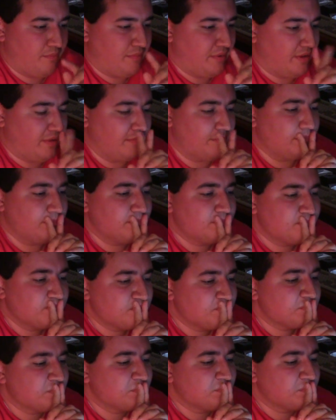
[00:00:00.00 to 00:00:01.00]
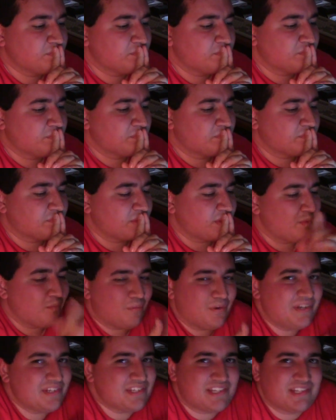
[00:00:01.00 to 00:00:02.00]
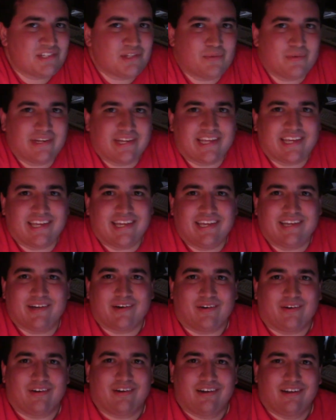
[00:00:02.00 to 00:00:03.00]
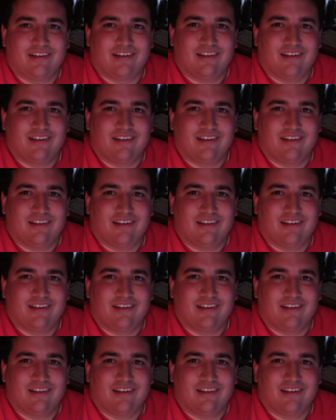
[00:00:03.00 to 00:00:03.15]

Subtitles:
but what is he doing here?